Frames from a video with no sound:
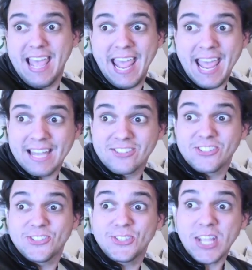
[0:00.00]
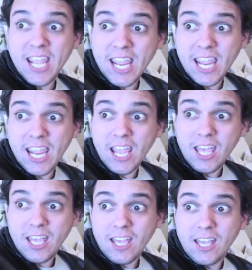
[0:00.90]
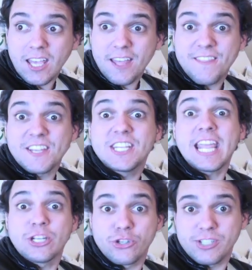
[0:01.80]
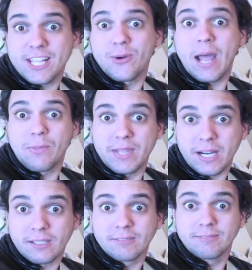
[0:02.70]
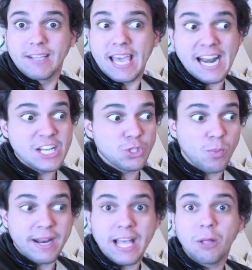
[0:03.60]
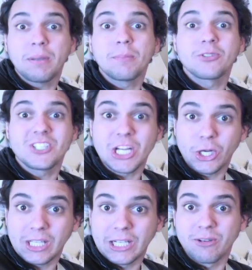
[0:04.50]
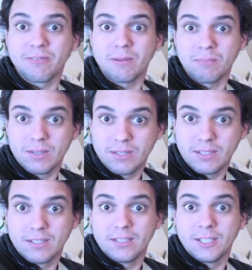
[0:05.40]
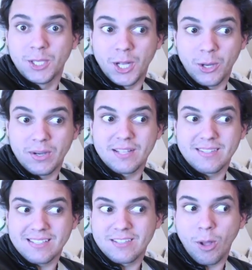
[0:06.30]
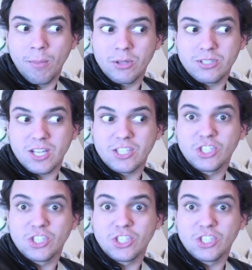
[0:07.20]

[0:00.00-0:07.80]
and see the dangers that are out there. And I just want to help people steer clear of them. You know, it's it's almost a